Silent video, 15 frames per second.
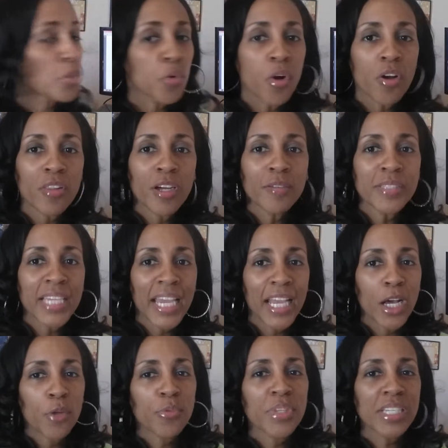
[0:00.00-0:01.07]
scroll on
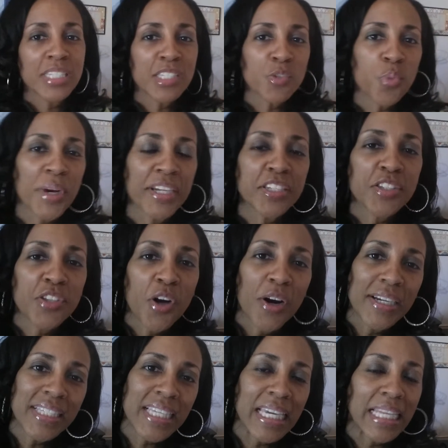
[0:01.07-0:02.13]
down, this is where it
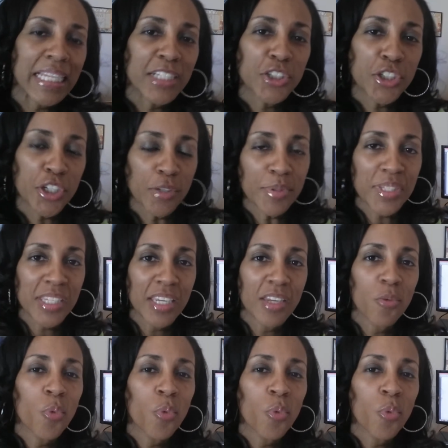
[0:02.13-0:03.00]
starts getting juicy.